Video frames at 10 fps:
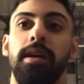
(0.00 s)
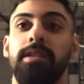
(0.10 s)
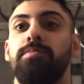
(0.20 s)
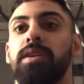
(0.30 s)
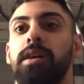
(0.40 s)

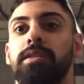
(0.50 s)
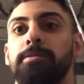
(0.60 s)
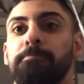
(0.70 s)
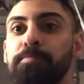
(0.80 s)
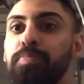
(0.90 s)
It's
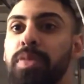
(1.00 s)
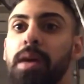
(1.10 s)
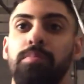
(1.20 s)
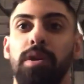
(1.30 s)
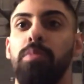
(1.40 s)
because
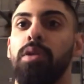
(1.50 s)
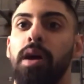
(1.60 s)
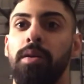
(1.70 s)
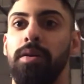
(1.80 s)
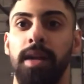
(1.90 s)
people
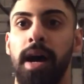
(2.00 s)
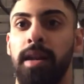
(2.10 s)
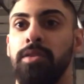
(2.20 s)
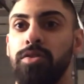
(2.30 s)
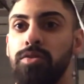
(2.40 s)
are
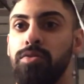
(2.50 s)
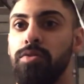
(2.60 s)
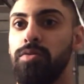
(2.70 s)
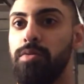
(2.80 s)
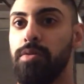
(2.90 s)
not in
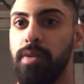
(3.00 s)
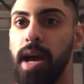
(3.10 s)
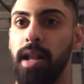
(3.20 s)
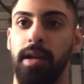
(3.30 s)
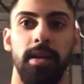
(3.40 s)
tune with
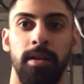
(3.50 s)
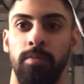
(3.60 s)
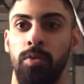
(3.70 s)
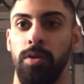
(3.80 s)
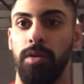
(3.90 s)
reality
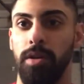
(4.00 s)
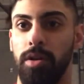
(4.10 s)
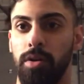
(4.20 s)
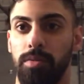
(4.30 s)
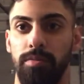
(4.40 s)
anymore. You
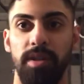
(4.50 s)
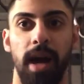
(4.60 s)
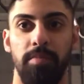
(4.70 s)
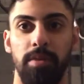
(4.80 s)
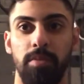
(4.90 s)
know, you
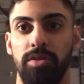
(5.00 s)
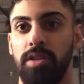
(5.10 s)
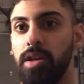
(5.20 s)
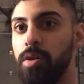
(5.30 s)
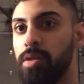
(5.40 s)
got
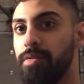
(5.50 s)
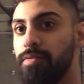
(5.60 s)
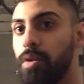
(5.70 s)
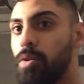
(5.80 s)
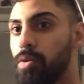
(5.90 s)
sitting on their
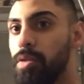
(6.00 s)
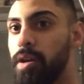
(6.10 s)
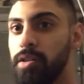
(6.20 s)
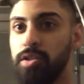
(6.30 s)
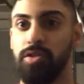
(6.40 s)
phone,
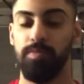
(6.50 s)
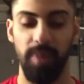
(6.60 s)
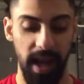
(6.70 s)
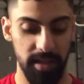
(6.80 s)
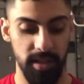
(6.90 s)
they're just
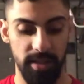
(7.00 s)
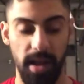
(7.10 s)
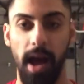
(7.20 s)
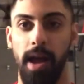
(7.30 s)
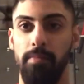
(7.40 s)
passing
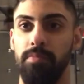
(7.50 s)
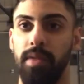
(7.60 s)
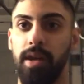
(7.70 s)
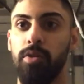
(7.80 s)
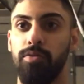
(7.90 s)
time.
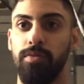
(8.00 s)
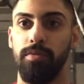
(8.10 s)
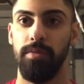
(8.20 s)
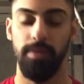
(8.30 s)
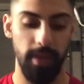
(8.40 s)

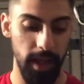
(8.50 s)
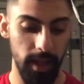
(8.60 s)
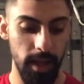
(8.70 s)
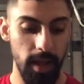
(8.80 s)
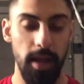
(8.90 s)

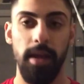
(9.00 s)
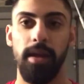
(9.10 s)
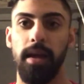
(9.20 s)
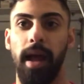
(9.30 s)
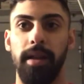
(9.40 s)

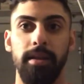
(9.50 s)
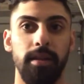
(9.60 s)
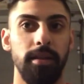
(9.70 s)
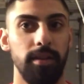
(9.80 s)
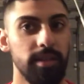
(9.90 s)
And
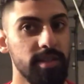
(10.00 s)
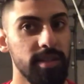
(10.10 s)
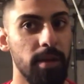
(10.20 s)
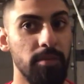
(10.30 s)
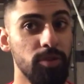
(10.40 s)
this is
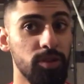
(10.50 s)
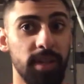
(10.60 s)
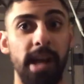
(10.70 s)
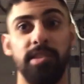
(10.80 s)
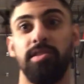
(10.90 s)
something, you
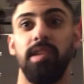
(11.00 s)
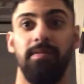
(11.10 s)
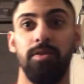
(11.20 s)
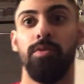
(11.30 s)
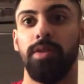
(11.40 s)
should catch
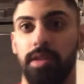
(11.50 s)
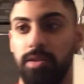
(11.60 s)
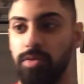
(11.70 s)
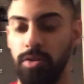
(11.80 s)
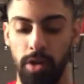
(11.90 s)
yourself doing
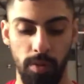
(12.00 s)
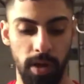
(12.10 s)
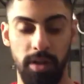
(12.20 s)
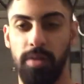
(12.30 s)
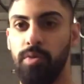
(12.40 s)
this. You know,
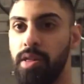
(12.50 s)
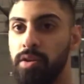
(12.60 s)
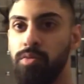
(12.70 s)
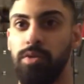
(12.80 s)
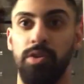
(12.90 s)

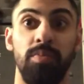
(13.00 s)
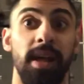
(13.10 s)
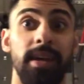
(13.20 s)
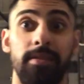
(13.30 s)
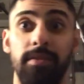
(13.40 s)
whether you're
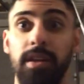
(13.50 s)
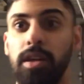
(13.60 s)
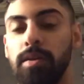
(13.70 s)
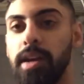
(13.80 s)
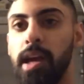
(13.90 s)
playing a
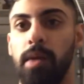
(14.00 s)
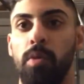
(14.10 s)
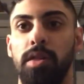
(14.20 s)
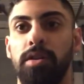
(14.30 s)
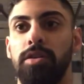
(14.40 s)
video game,
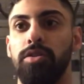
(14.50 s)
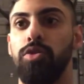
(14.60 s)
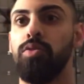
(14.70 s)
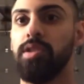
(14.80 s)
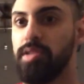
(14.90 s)
whether you're
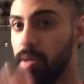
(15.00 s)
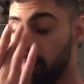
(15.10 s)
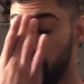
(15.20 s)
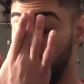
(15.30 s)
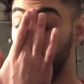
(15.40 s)
doing
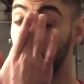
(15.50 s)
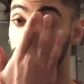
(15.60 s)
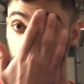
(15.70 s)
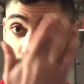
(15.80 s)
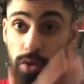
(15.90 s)
something,
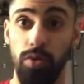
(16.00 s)
you